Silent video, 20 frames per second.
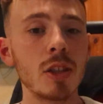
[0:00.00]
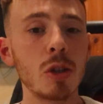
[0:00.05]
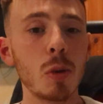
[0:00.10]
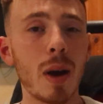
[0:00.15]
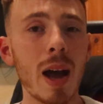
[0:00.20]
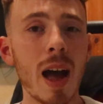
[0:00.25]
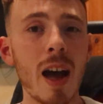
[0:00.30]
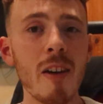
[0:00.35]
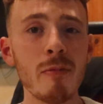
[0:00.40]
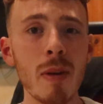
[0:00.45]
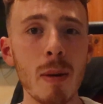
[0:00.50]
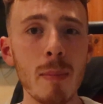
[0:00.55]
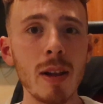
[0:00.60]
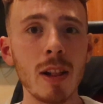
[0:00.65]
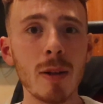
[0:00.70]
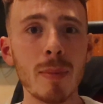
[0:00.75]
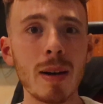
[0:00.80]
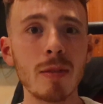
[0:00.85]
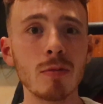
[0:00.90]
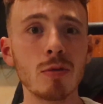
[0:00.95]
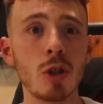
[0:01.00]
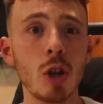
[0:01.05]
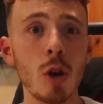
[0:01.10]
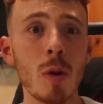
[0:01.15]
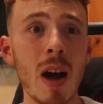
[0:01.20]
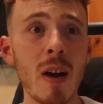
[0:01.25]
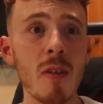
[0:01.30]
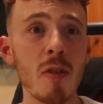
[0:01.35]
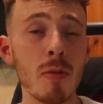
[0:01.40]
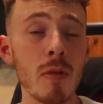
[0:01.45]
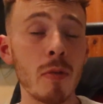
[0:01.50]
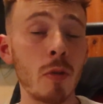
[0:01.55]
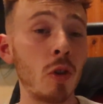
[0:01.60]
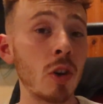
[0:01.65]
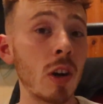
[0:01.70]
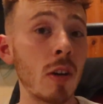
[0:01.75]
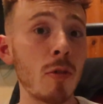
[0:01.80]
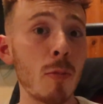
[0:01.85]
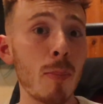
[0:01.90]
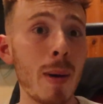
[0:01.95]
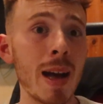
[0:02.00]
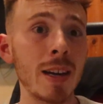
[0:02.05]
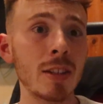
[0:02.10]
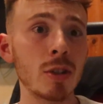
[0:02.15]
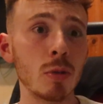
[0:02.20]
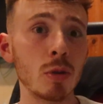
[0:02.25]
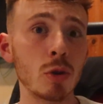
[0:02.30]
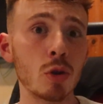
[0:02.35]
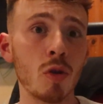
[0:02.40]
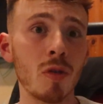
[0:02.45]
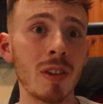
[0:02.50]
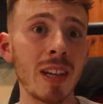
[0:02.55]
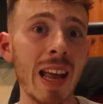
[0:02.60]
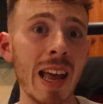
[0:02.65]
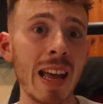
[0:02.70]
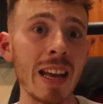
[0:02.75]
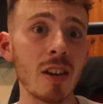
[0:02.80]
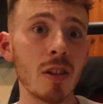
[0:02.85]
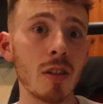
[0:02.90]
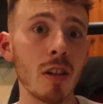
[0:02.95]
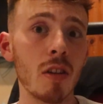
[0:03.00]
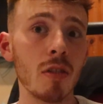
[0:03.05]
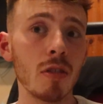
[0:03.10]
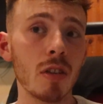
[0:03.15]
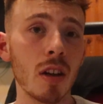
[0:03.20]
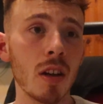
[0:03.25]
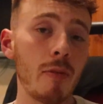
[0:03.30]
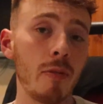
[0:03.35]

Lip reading: So I have my meal about 2 hours before I go to bed, so it's currently 8 o'clock.